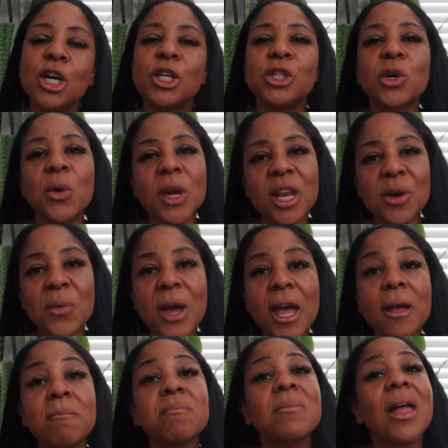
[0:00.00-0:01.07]
So
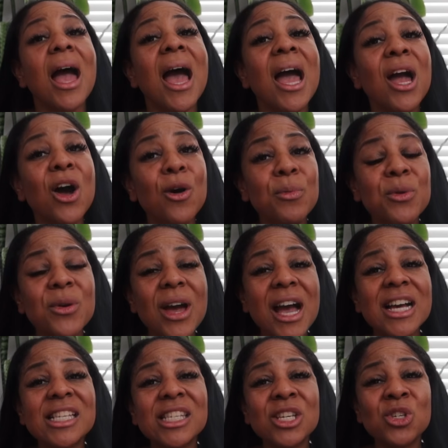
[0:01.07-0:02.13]
anyway, I hope you
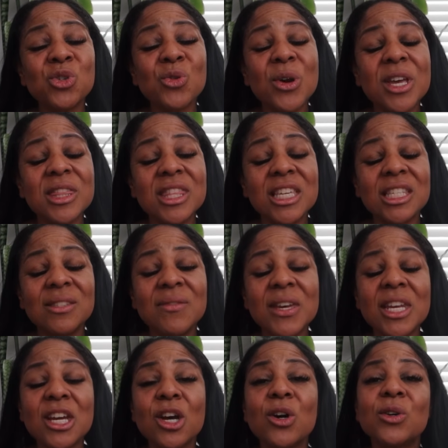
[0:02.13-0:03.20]
guys enjoyed this
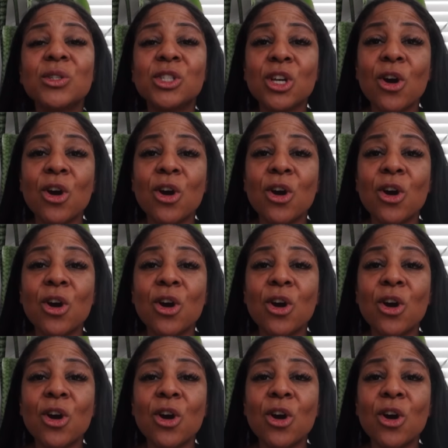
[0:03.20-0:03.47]
video.